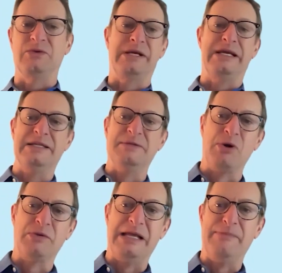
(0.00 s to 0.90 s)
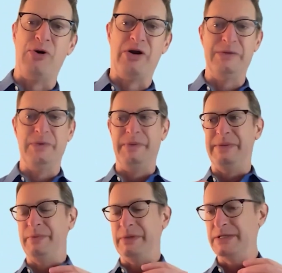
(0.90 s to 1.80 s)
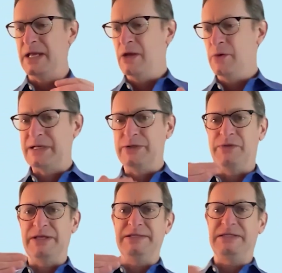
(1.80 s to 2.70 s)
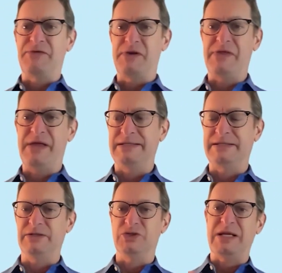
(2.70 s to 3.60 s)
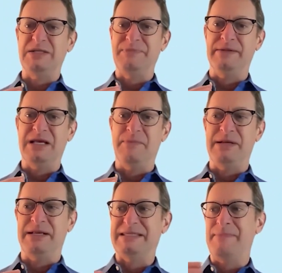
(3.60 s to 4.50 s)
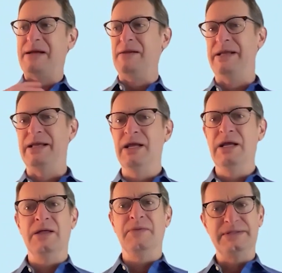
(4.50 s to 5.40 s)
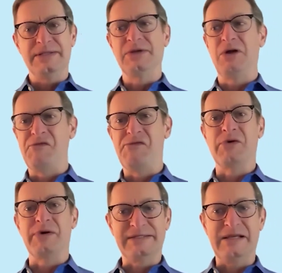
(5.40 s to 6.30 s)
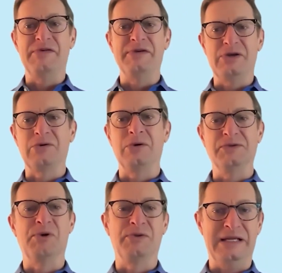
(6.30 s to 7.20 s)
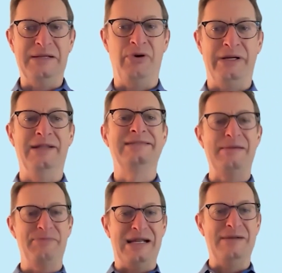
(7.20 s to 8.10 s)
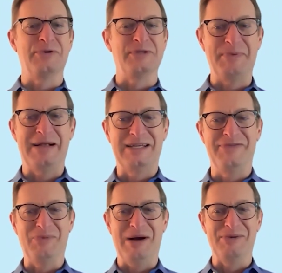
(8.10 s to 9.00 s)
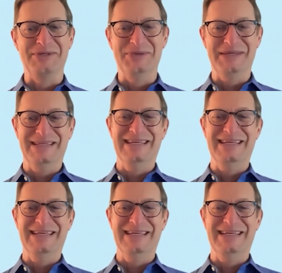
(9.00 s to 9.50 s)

or a kid's birthday party. We we, we, we got to do these different things, and the stress mounts up. And I step back and think, this is all for a seven-year-old's birthday party. Let's keep that in perspective here while we're doing